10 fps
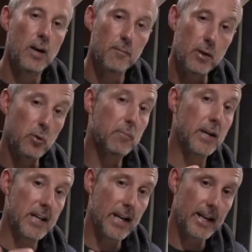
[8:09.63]
but it would
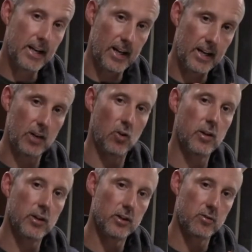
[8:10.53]
maintain any
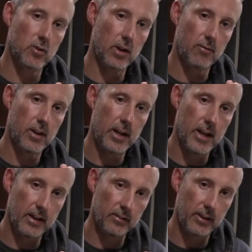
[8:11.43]
unconditional love that it
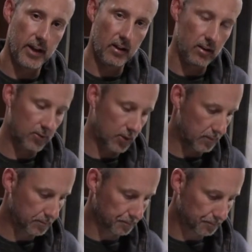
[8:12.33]
has in that lifetime